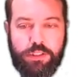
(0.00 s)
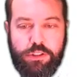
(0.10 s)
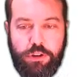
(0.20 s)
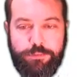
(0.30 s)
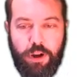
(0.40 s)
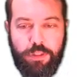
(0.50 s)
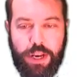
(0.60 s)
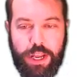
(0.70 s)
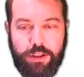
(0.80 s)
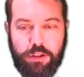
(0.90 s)
So to find
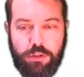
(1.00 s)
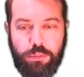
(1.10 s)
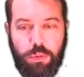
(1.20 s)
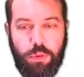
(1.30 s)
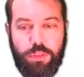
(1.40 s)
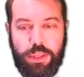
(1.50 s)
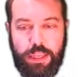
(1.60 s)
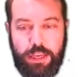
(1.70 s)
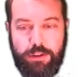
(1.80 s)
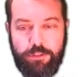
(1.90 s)
that angle, we want
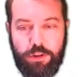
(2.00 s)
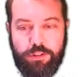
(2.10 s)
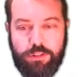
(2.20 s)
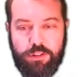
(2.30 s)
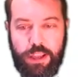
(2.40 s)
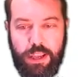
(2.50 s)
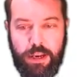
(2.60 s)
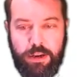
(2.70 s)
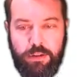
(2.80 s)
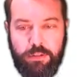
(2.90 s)
the inverse
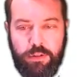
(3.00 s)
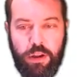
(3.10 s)
tan